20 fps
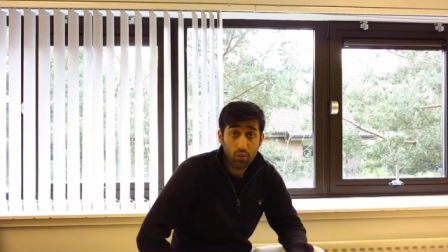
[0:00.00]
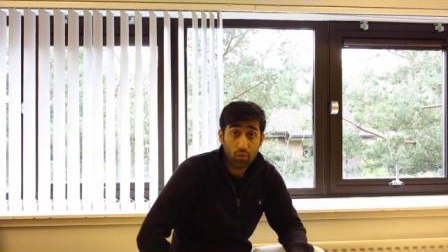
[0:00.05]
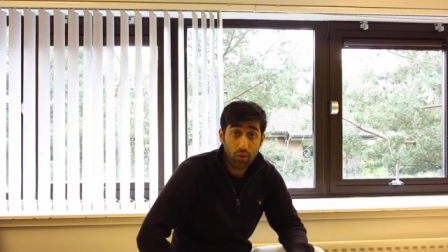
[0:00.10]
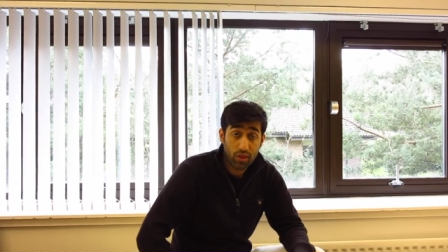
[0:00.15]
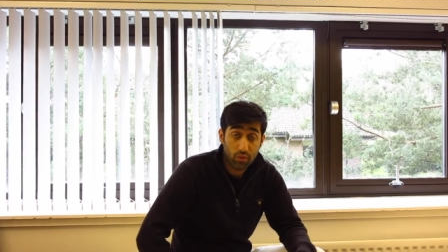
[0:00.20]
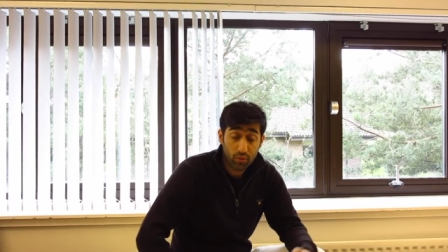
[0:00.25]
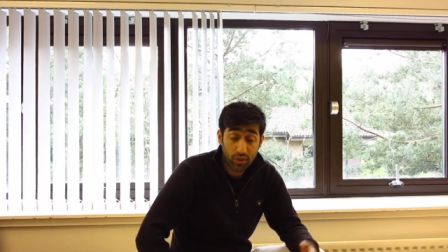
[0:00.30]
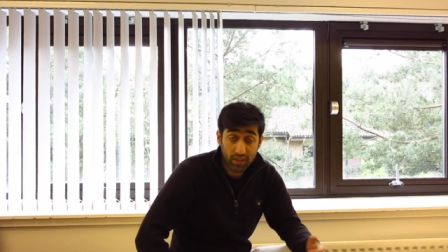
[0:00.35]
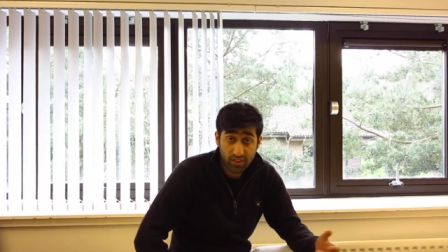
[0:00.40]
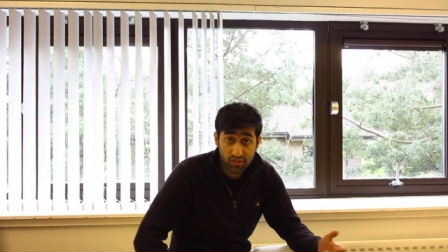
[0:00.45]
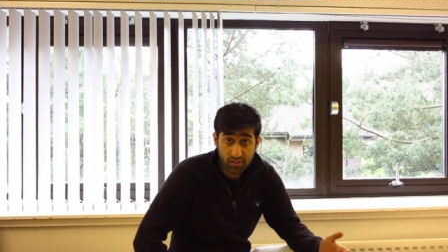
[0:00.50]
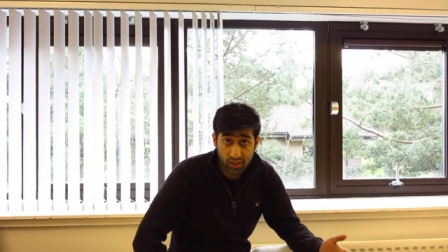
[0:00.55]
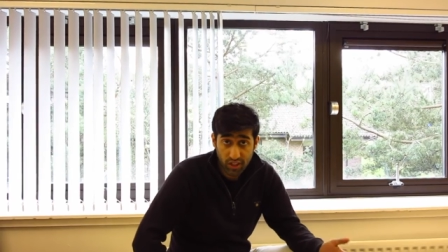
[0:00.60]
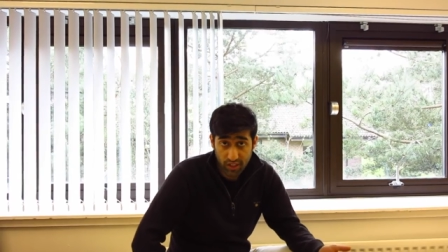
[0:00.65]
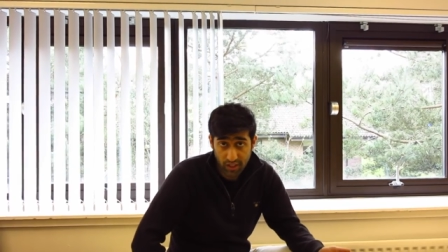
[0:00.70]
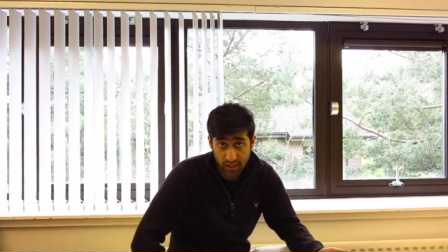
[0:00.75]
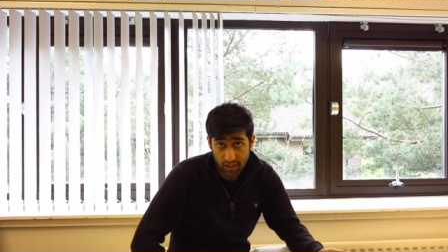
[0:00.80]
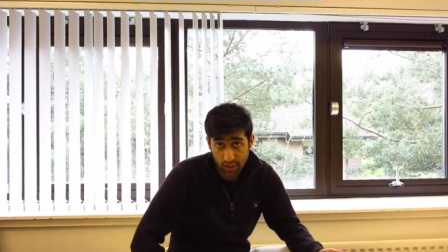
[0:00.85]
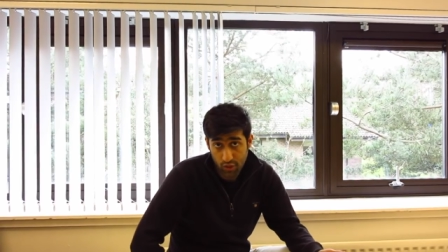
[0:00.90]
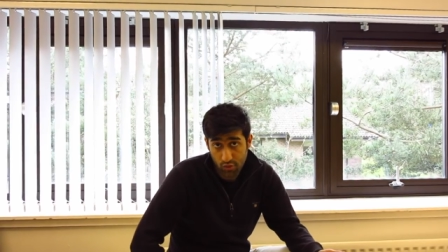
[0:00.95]
Whether we're
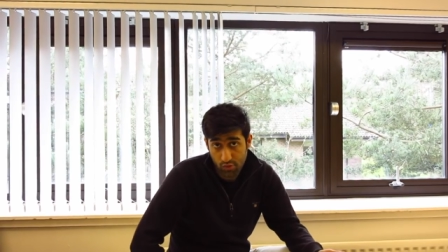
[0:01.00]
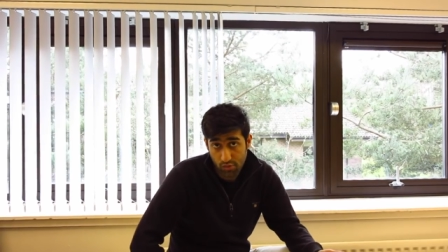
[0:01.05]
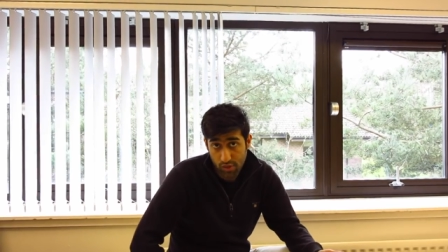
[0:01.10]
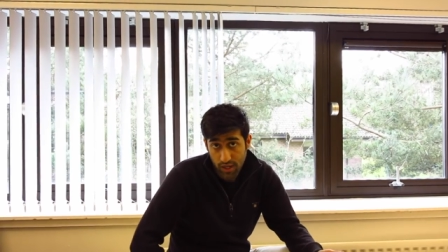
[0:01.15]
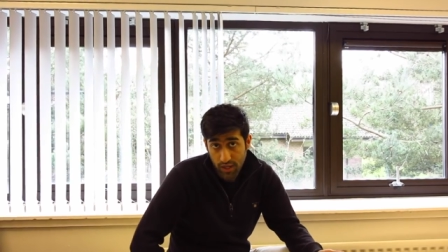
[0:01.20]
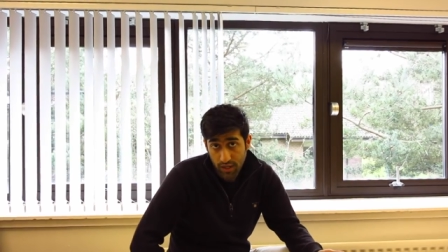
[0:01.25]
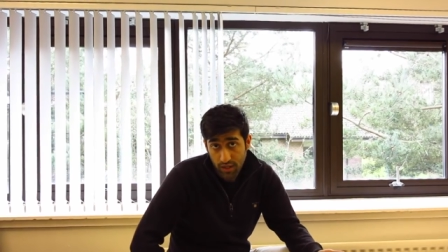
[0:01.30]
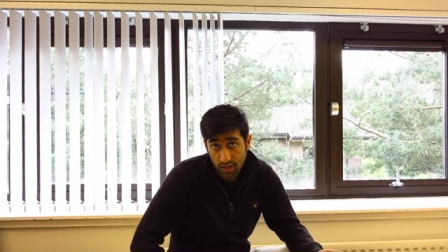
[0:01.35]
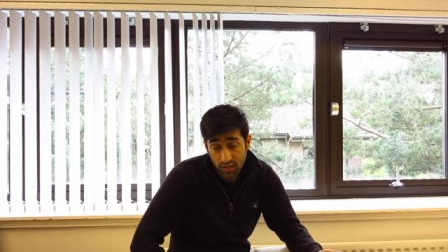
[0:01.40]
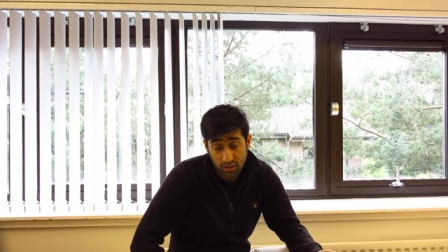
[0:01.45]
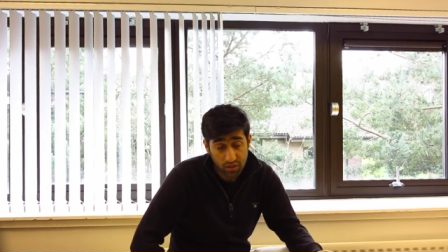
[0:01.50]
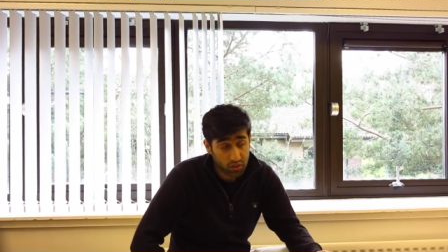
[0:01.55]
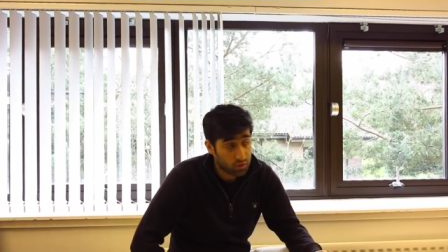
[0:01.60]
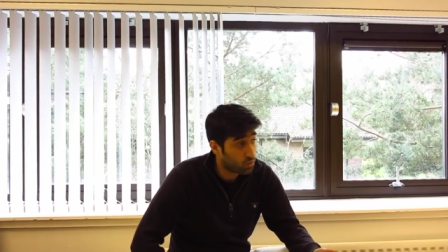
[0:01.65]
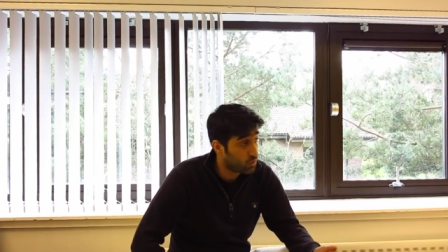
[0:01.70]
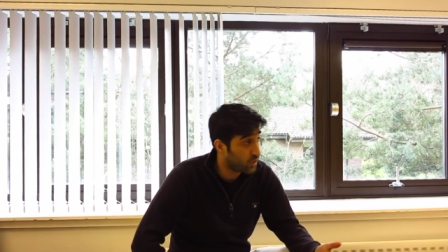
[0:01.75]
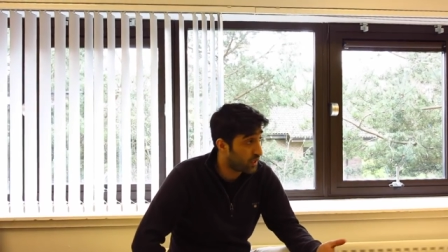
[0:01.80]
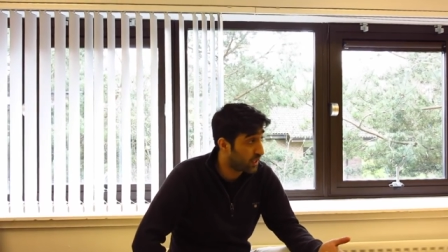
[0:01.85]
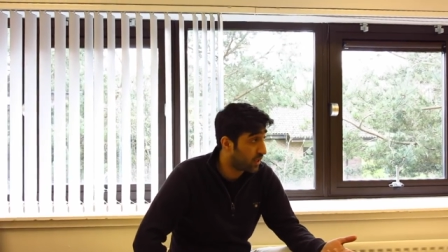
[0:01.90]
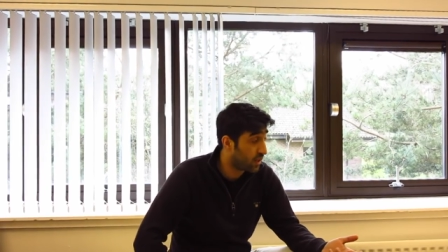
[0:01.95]
designing a new rig,
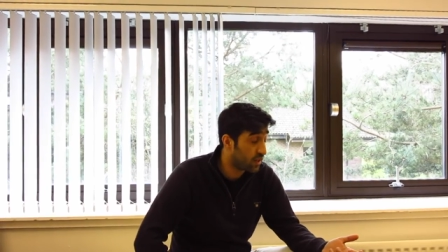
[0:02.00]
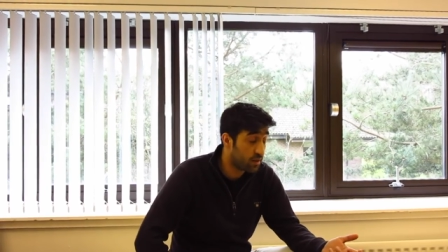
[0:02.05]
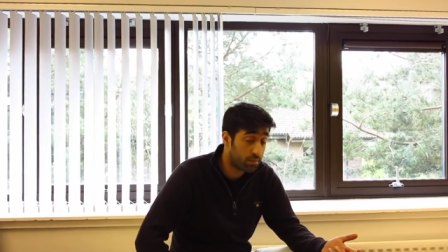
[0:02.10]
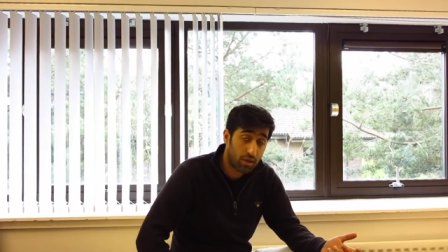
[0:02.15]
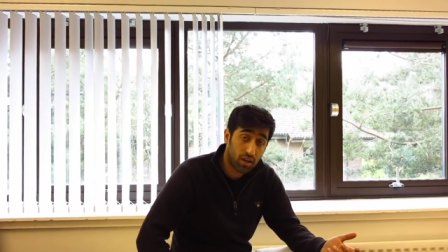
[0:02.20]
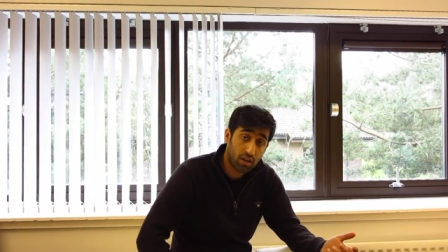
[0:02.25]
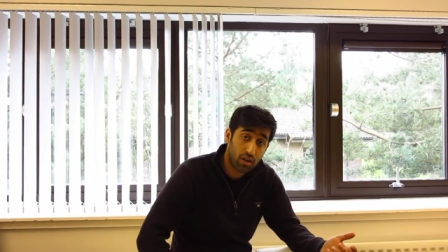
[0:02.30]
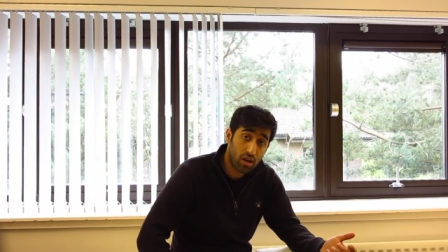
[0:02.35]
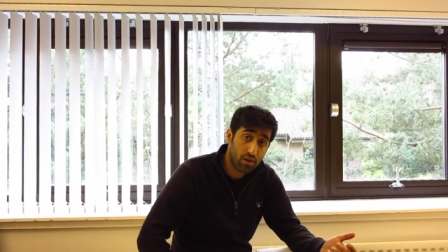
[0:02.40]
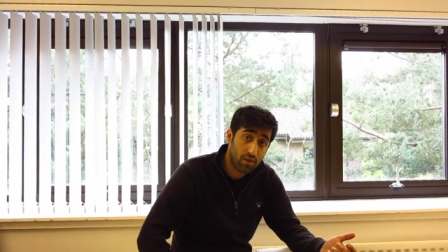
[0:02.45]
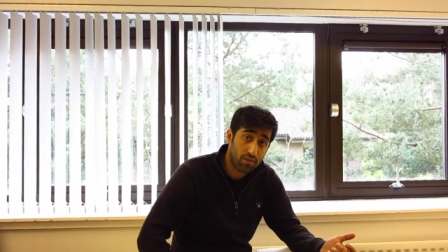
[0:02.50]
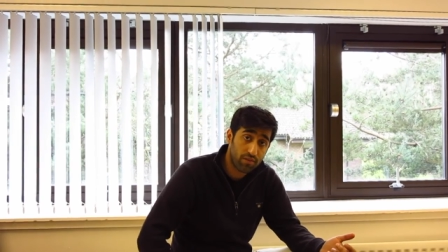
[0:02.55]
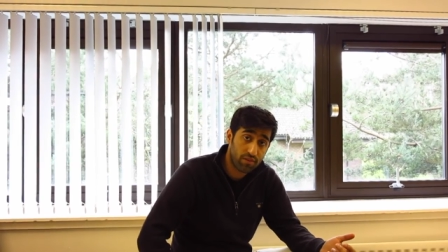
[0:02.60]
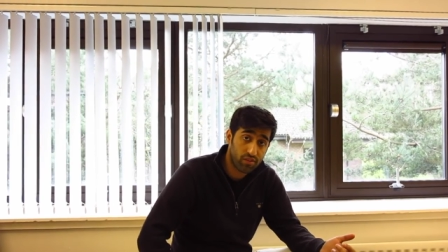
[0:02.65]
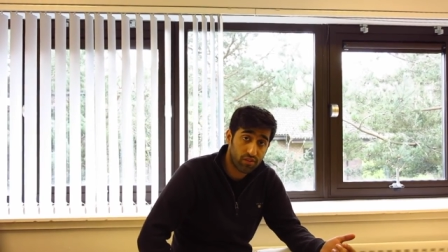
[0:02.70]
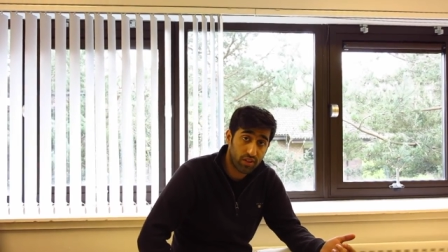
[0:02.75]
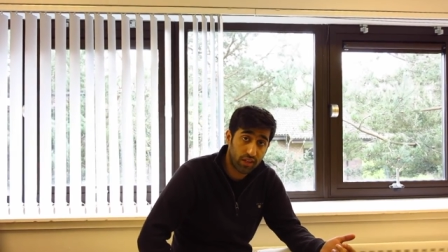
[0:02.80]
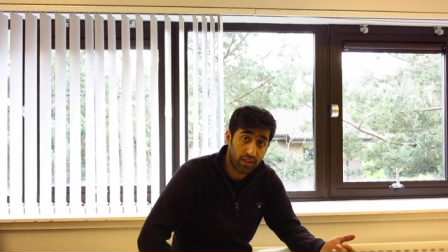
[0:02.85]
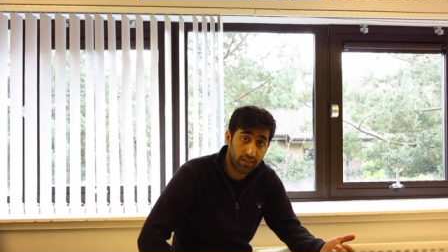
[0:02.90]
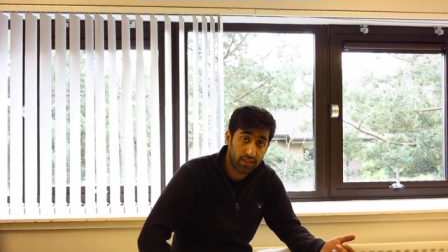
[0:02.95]
tweaking up our current
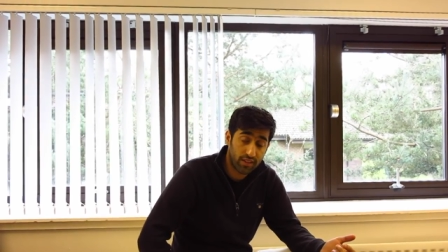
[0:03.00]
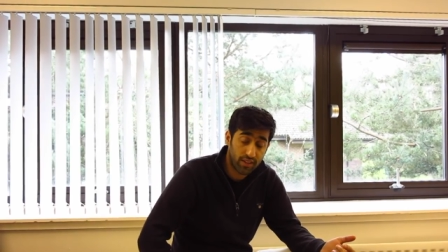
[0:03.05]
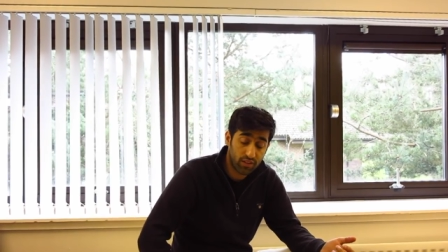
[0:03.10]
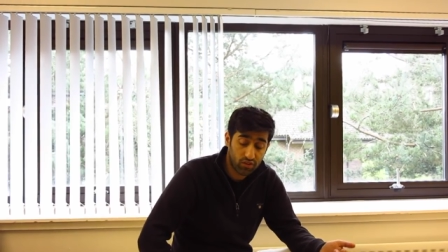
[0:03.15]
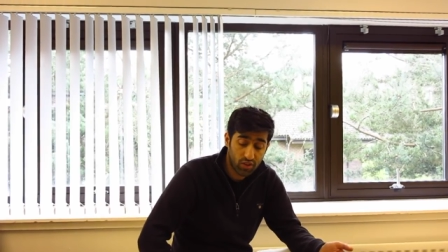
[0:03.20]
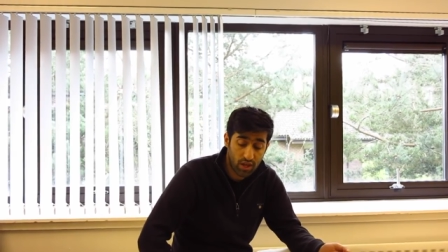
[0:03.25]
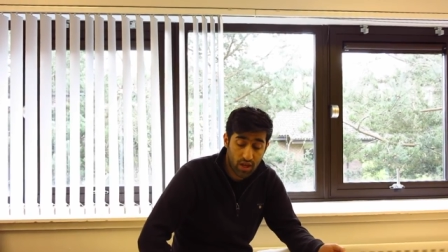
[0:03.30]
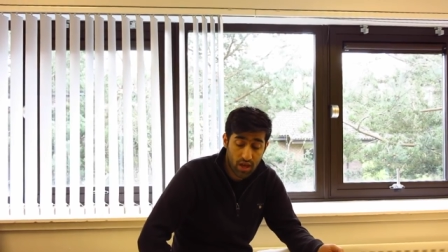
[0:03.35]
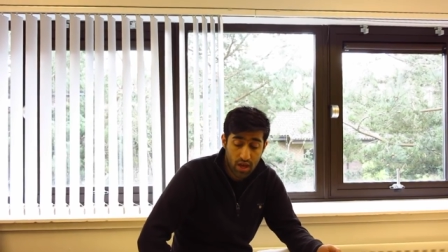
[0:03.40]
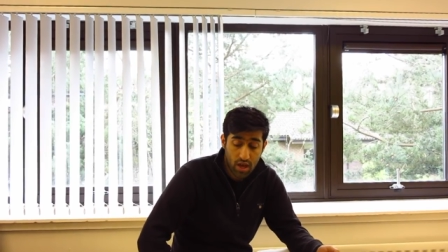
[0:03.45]
facilities,